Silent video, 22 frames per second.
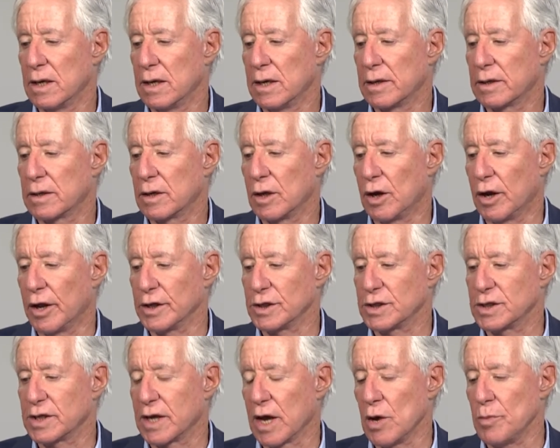
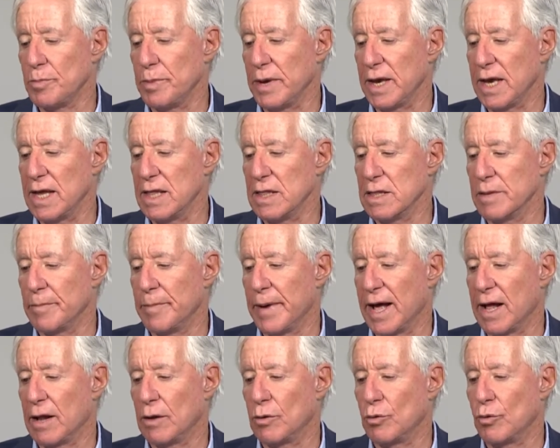colonoscope in the
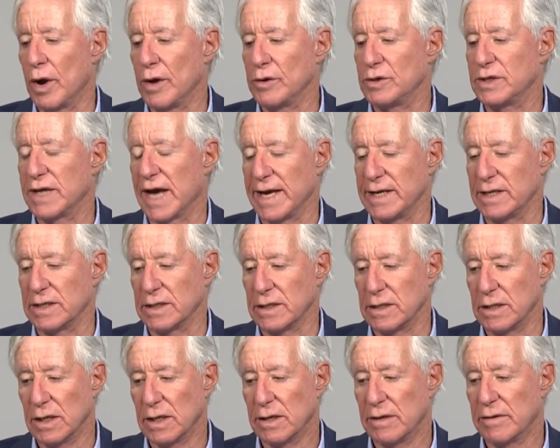bowel
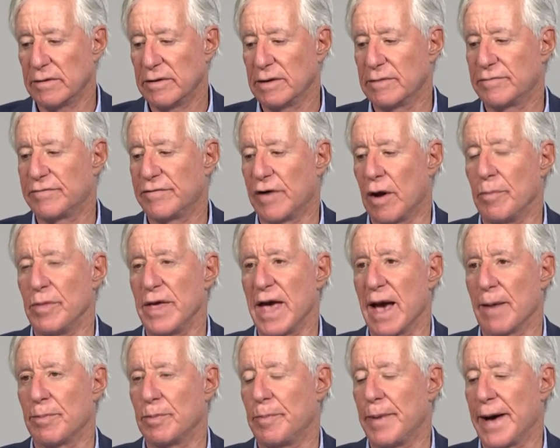rotated from the
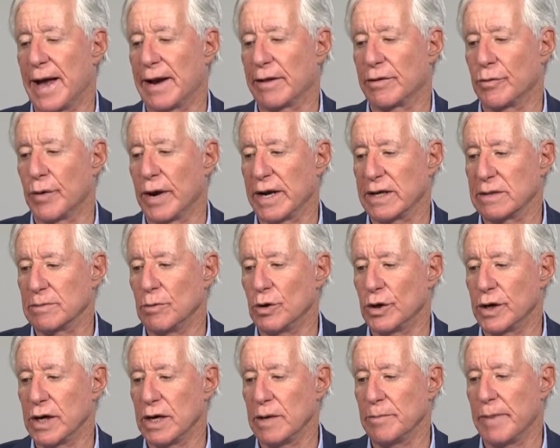upper part of the rectum
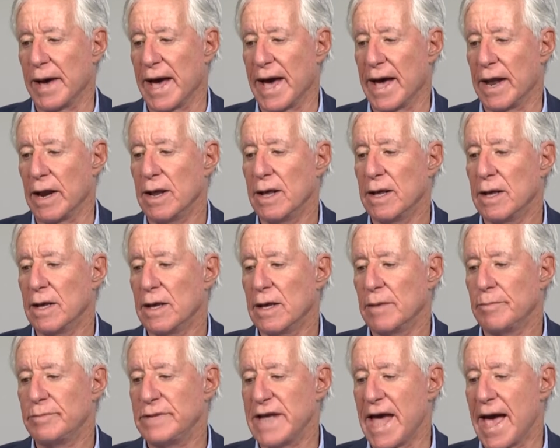looking down
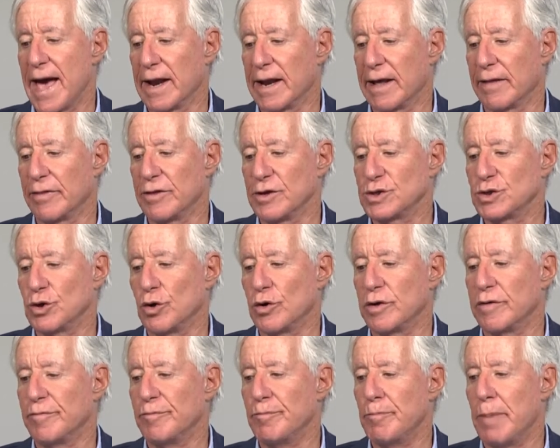are the sort
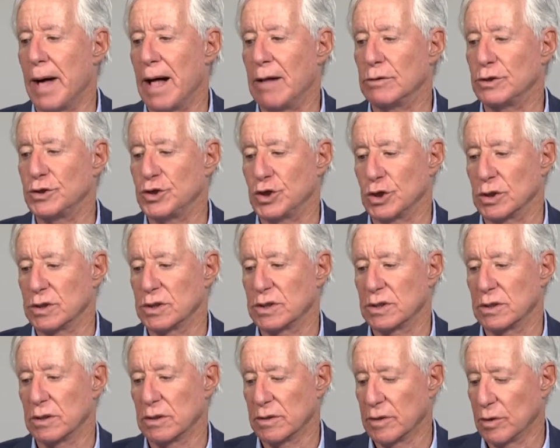of
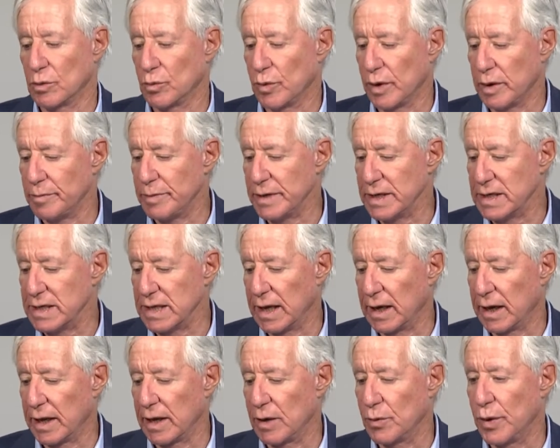bulges that we'd be
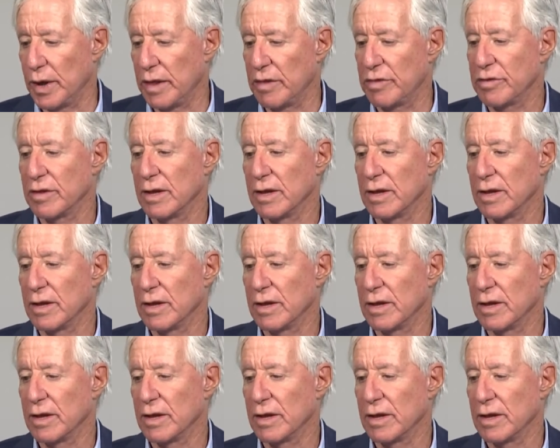dealing with,